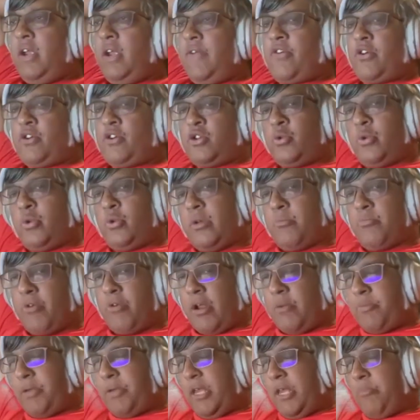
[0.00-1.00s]
there are 2
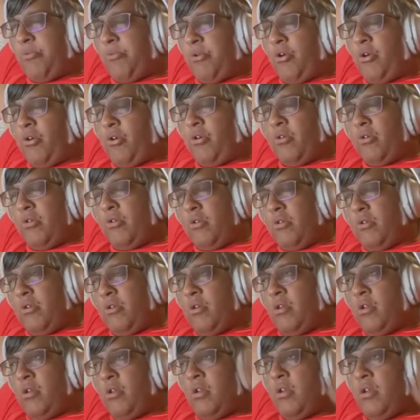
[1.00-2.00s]
inbred people,
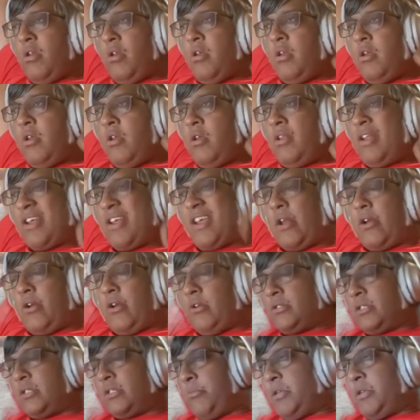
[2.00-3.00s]
like, I don't
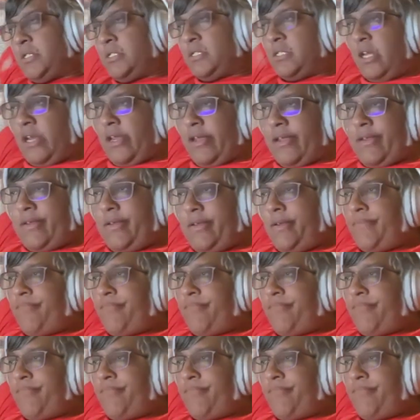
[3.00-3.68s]
know, someone's like